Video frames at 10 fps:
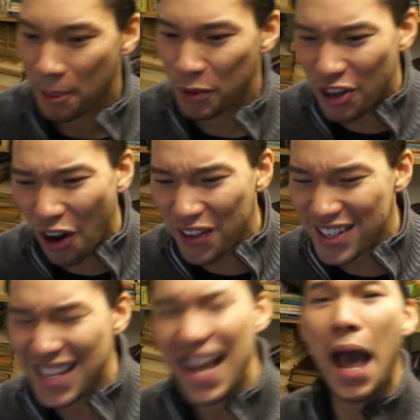We call
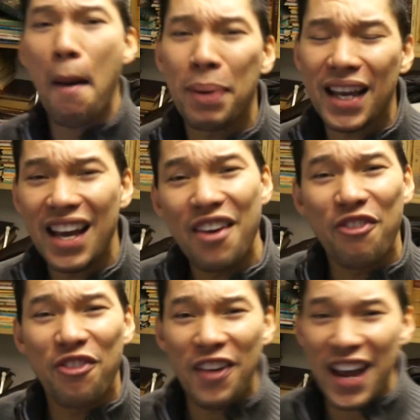this an epic
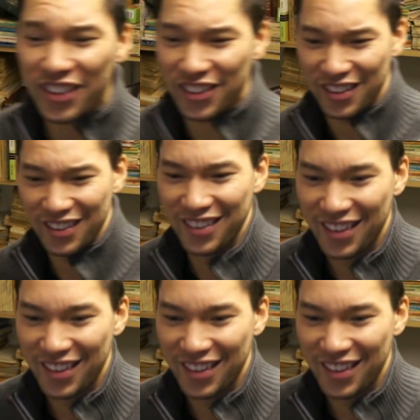fail.